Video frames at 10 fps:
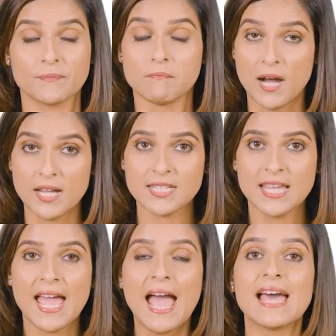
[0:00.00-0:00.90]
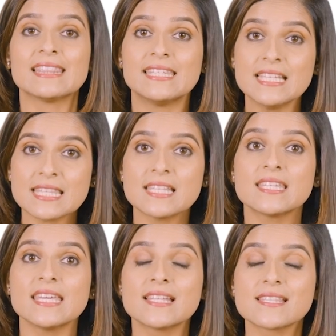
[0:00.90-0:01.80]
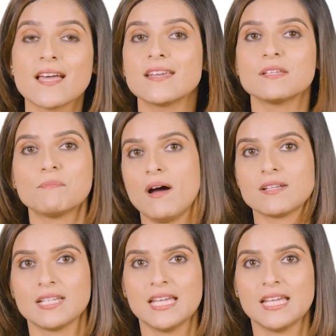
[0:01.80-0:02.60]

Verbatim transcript: But, and this is the exciting part,